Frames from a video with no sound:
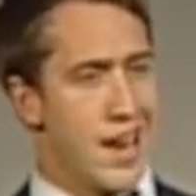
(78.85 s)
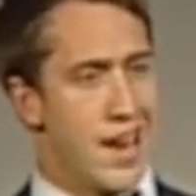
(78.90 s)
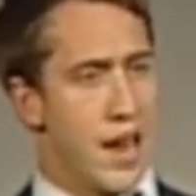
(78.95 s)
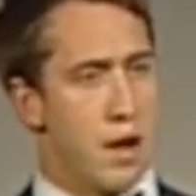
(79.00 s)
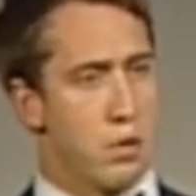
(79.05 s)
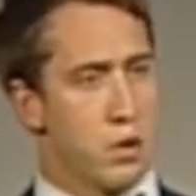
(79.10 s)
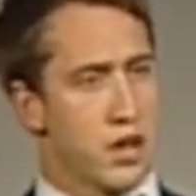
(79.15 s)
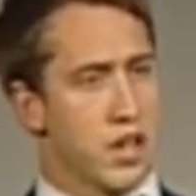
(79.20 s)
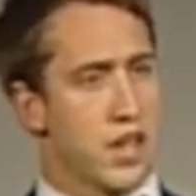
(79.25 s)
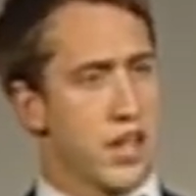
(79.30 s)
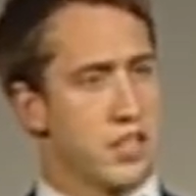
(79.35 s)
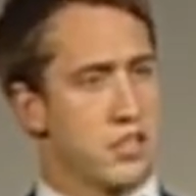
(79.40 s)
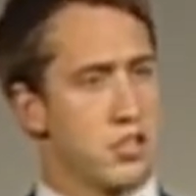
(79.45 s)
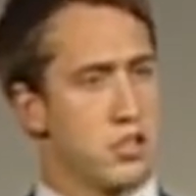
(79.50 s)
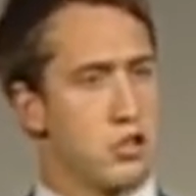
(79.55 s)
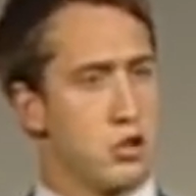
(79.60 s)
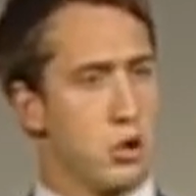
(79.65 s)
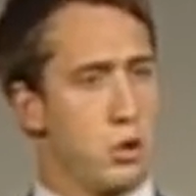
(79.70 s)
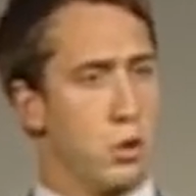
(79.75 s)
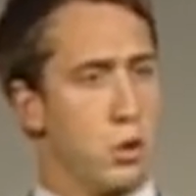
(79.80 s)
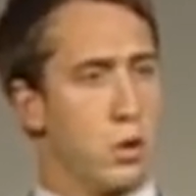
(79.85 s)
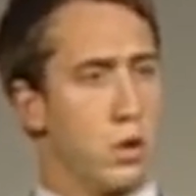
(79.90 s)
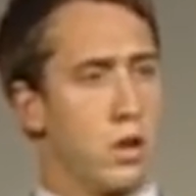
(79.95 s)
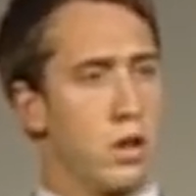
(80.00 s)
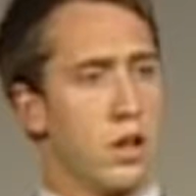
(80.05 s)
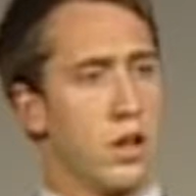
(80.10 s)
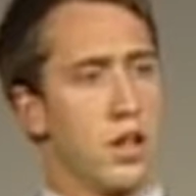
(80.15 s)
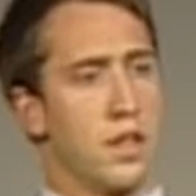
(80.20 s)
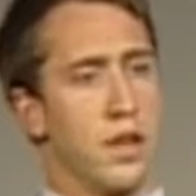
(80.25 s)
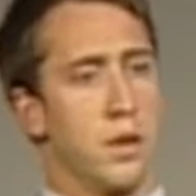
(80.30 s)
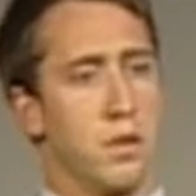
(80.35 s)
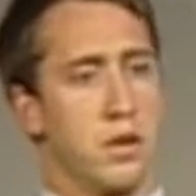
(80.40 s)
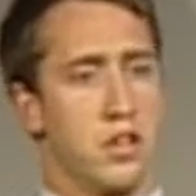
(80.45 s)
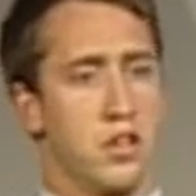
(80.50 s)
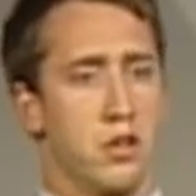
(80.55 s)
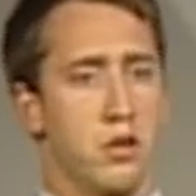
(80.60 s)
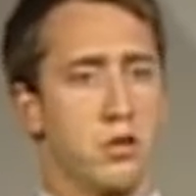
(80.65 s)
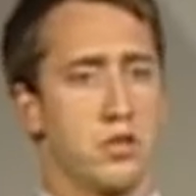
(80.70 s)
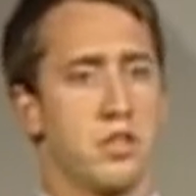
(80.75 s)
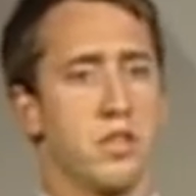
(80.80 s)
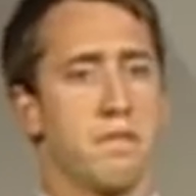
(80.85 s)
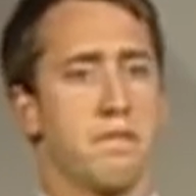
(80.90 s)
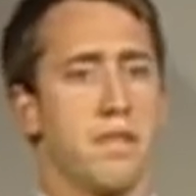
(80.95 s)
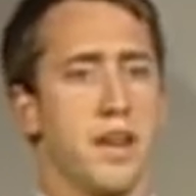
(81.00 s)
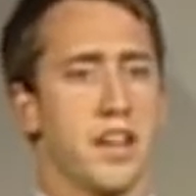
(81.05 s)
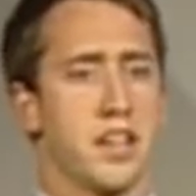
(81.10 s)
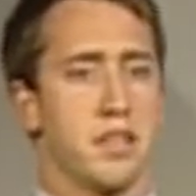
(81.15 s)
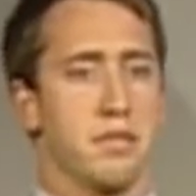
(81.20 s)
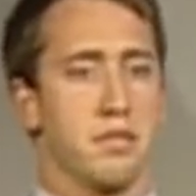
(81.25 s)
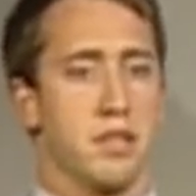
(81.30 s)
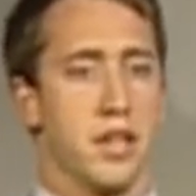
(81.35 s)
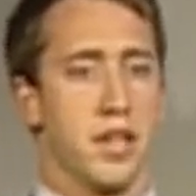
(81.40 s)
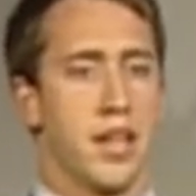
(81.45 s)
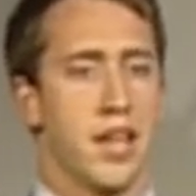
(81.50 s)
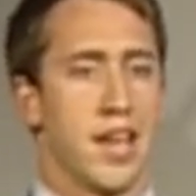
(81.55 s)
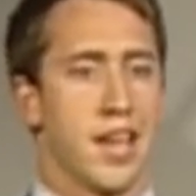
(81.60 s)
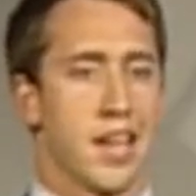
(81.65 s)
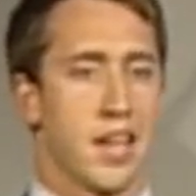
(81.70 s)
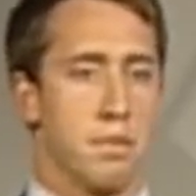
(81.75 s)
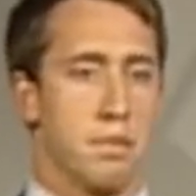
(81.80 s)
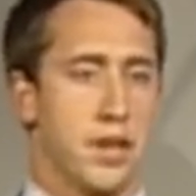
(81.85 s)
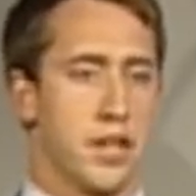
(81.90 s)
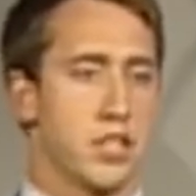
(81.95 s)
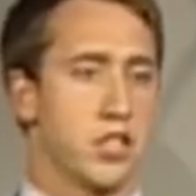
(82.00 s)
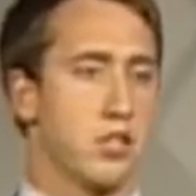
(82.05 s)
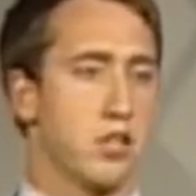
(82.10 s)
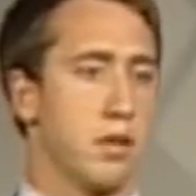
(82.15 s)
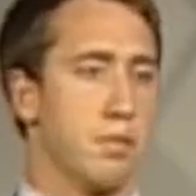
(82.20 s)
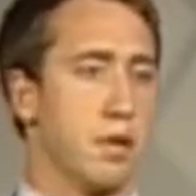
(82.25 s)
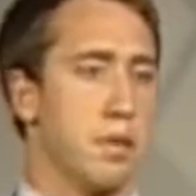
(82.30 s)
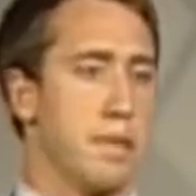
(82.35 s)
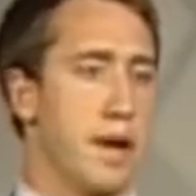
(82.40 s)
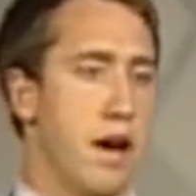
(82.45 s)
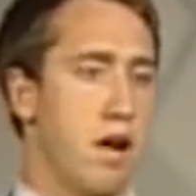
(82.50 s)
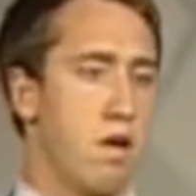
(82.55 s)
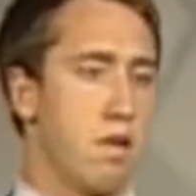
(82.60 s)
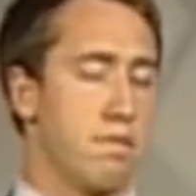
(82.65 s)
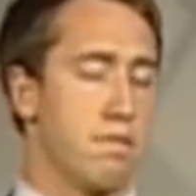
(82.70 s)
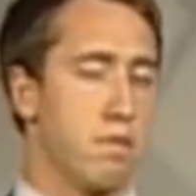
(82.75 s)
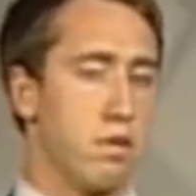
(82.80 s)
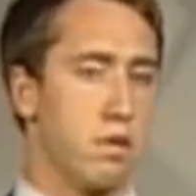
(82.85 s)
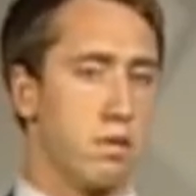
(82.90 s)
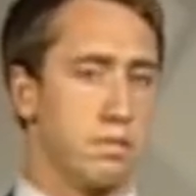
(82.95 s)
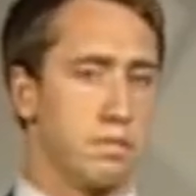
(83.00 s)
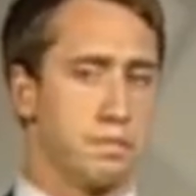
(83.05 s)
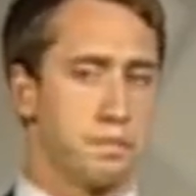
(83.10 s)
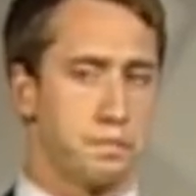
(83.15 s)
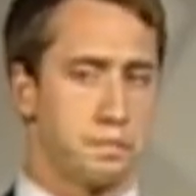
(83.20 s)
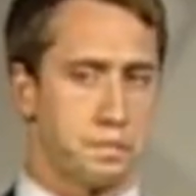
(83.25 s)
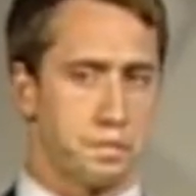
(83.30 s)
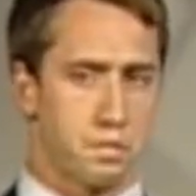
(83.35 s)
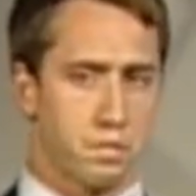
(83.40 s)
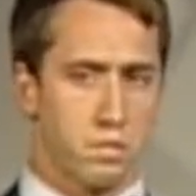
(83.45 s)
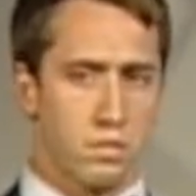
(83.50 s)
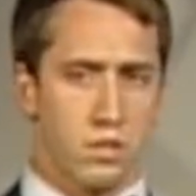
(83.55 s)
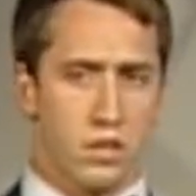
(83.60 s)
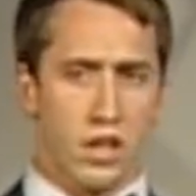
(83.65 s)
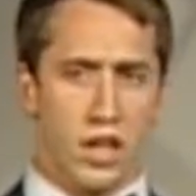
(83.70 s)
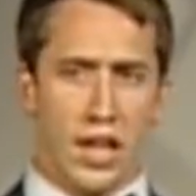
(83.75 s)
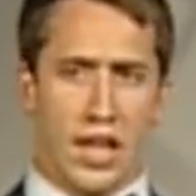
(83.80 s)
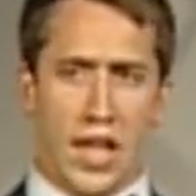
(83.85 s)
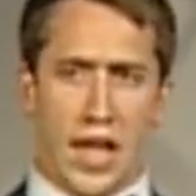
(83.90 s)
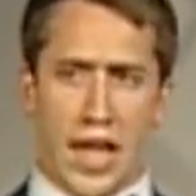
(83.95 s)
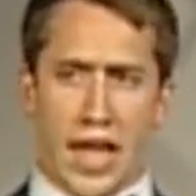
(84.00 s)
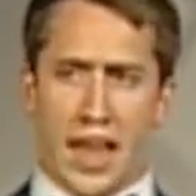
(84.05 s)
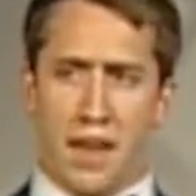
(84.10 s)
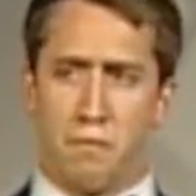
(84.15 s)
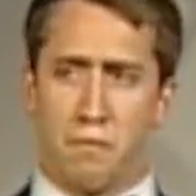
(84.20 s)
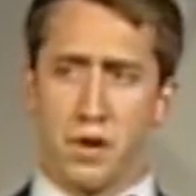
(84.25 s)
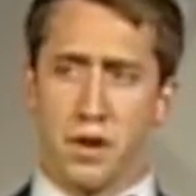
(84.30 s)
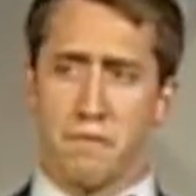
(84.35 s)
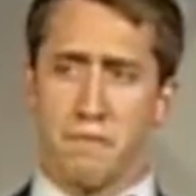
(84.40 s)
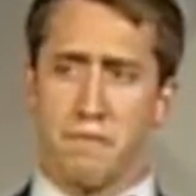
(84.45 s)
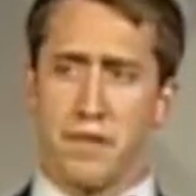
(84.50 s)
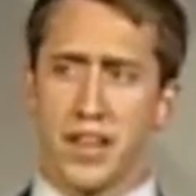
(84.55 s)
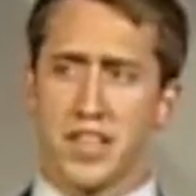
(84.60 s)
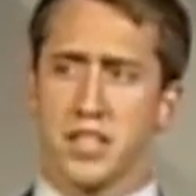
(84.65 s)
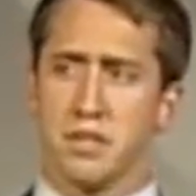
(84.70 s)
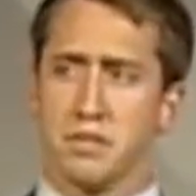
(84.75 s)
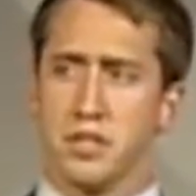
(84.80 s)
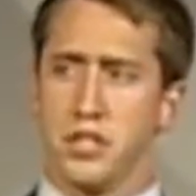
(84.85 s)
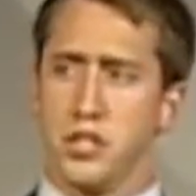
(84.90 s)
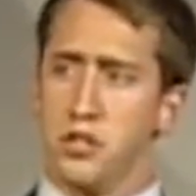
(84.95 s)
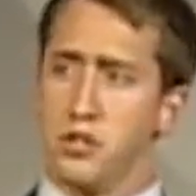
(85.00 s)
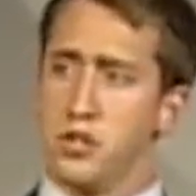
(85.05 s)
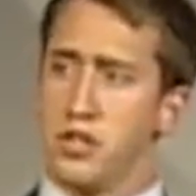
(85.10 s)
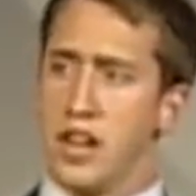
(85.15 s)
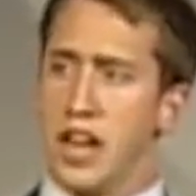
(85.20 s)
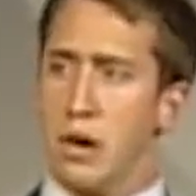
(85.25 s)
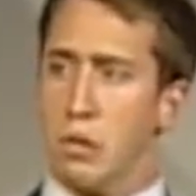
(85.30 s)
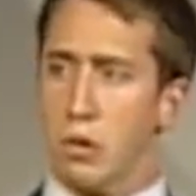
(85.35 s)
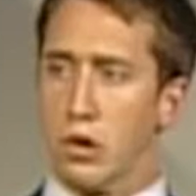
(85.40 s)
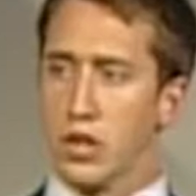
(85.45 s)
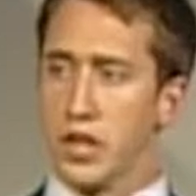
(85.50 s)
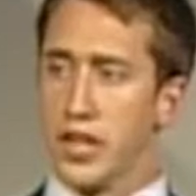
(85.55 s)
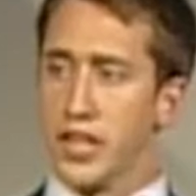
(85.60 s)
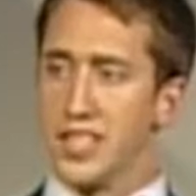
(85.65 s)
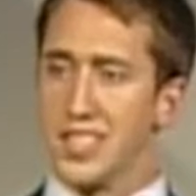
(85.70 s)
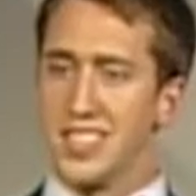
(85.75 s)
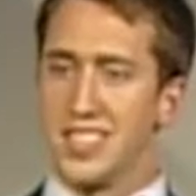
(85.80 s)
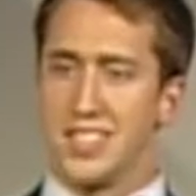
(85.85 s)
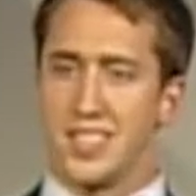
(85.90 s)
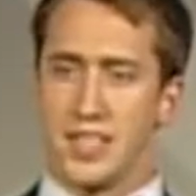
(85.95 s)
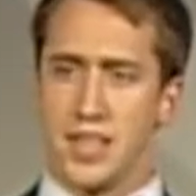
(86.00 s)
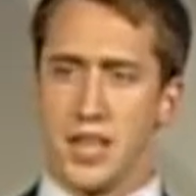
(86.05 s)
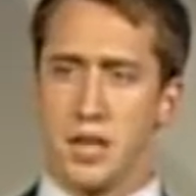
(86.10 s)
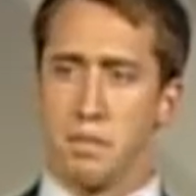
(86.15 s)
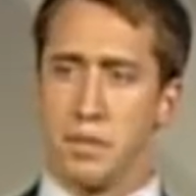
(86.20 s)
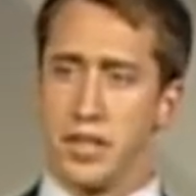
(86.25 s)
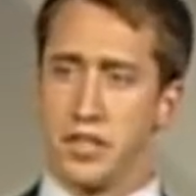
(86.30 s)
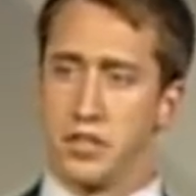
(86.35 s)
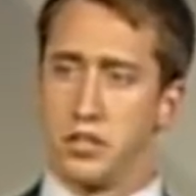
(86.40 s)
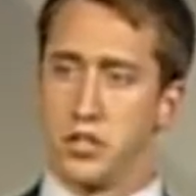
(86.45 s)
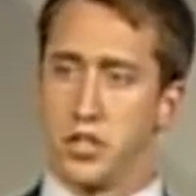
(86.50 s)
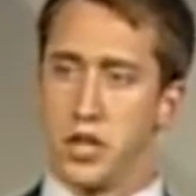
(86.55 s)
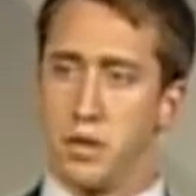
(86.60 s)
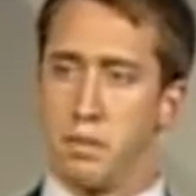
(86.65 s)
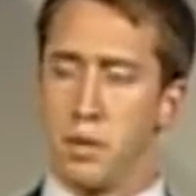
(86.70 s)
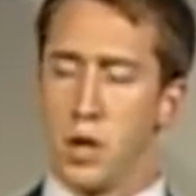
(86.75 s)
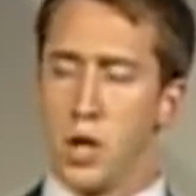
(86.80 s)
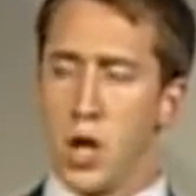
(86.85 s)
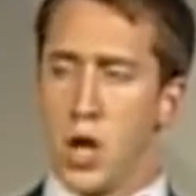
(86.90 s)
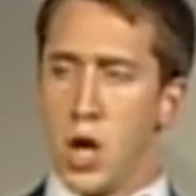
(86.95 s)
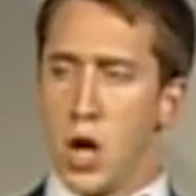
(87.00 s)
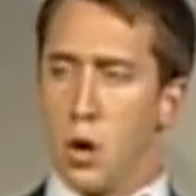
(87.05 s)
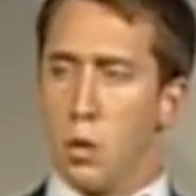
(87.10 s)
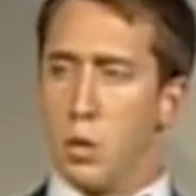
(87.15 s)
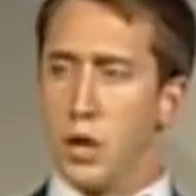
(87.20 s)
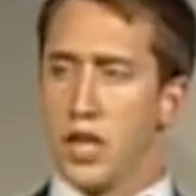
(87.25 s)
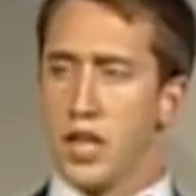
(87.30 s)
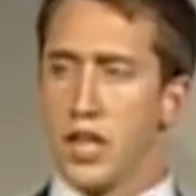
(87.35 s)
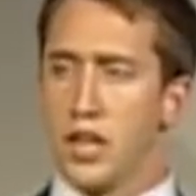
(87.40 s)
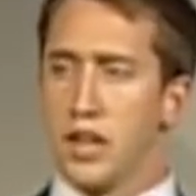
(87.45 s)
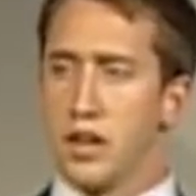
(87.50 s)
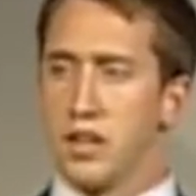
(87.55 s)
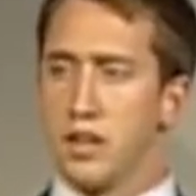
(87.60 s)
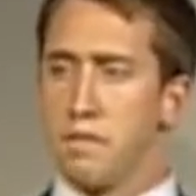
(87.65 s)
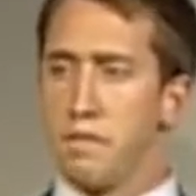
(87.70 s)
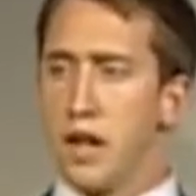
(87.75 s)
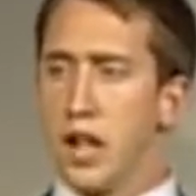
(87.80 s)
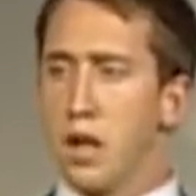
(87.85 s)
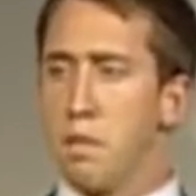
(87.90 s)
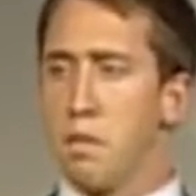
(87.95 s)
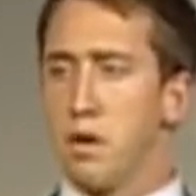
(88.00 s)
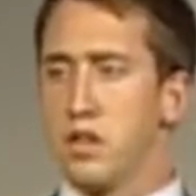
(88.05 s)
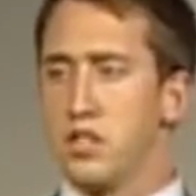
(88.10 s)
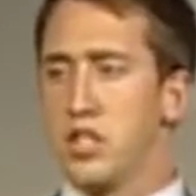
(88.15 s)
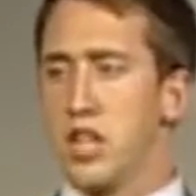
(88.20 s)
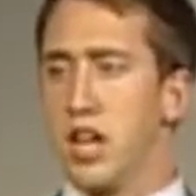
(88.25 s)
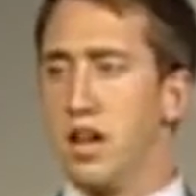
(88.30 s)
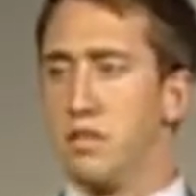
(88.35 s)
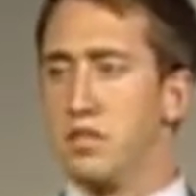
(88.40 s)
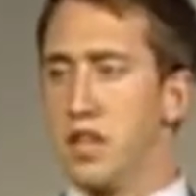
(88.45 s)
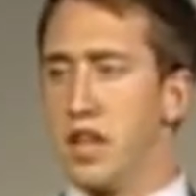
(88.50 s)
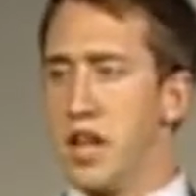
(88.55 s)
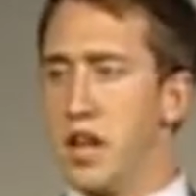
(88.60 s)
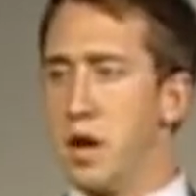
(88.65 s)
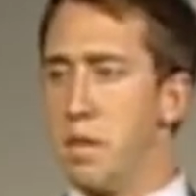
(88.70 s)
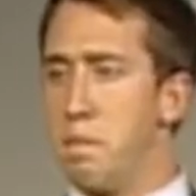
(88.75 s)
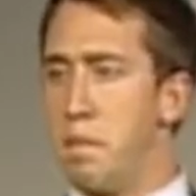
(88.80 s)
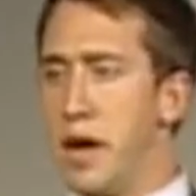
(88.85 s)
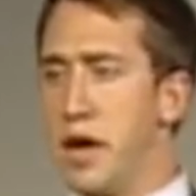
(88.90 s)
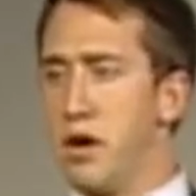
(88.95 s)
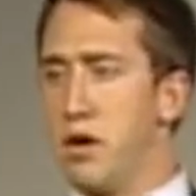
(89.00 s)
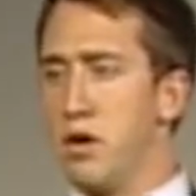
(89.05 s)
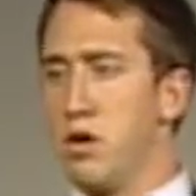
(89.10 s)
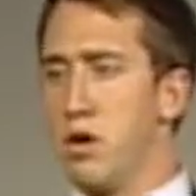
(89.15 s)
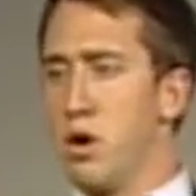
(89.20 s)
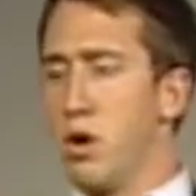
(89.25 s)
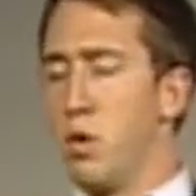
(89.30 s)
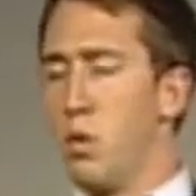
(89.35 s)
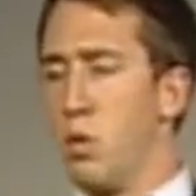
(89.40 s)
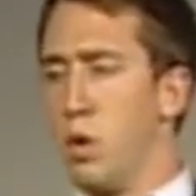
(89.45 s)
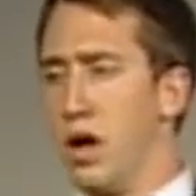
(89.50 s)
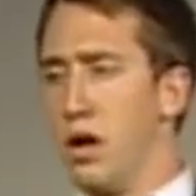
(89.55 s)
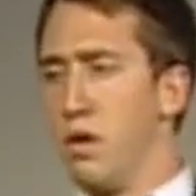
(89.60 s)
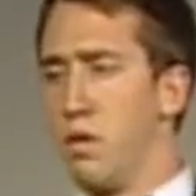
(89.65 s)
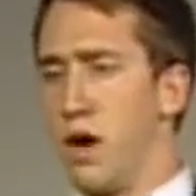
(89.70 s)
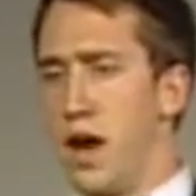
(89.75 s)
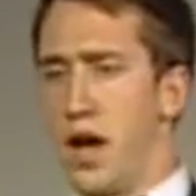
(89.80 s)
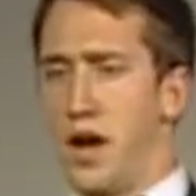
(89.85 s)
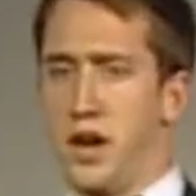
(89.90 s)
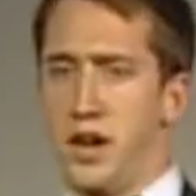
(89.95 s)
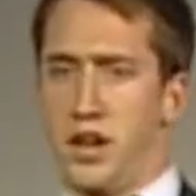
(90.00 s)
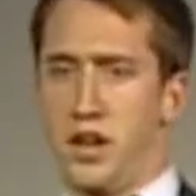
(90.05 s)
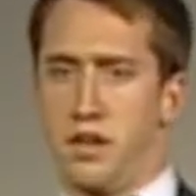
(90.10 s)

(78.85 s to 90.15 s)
Networking is a tool that, when used effectively, can be extremely powerful. If we effectively use networking to seek mentorship, we can develop ourselves into better, well-rounded